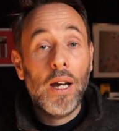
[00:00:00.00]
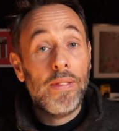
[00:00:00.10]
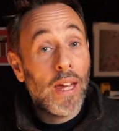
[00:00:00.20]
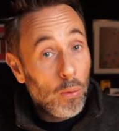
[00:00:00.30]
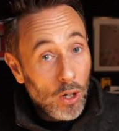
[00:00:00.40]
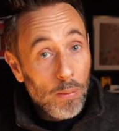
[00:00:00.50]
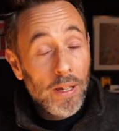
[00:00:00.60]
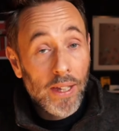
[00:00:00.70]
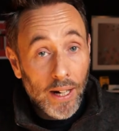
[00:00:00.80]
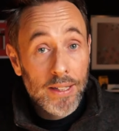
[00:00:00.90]
There will be
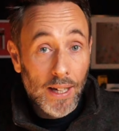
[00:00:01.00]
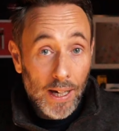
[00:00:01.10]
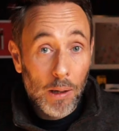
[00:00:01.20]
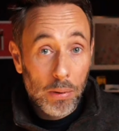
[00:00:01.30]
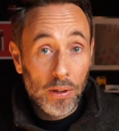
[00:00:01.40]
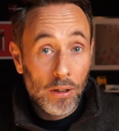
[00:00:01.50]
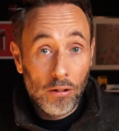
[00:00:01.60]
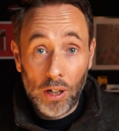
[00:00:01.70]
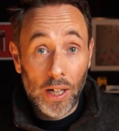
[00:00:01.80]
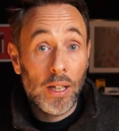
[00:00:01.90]
things that happen,
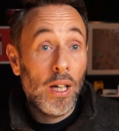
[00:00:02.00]
right?